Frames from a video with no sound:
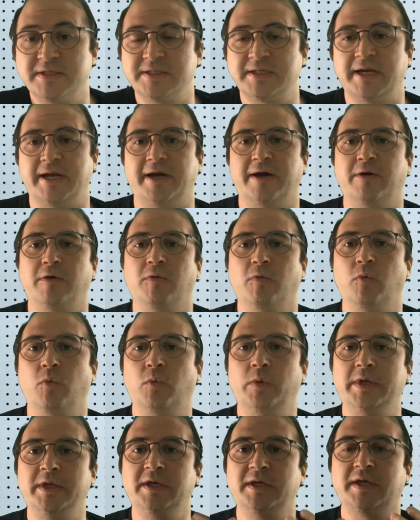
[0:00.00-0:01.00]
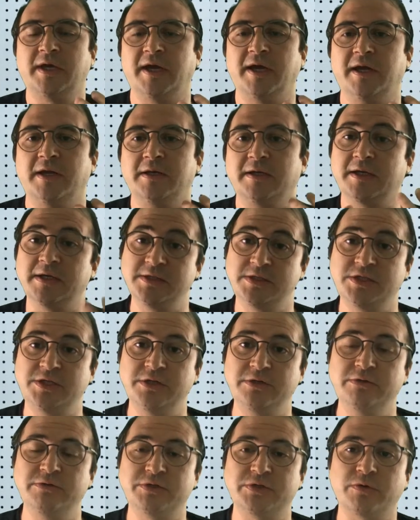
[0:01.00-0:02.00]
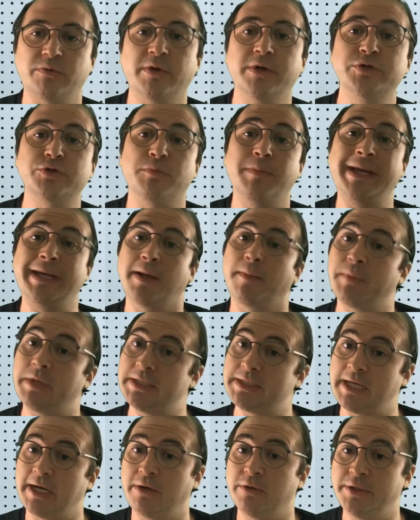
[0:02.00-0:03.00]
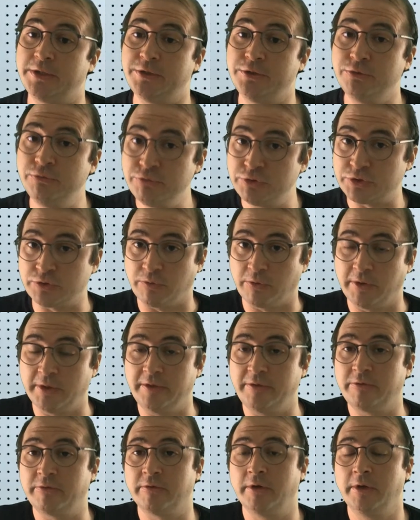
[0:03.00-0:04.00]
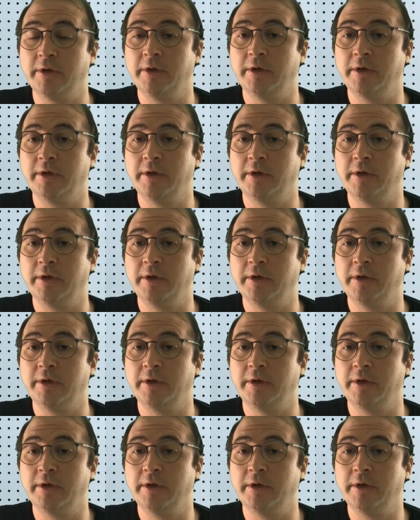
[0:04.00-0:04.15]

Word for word: is how we can continue stories or make up entirely new stories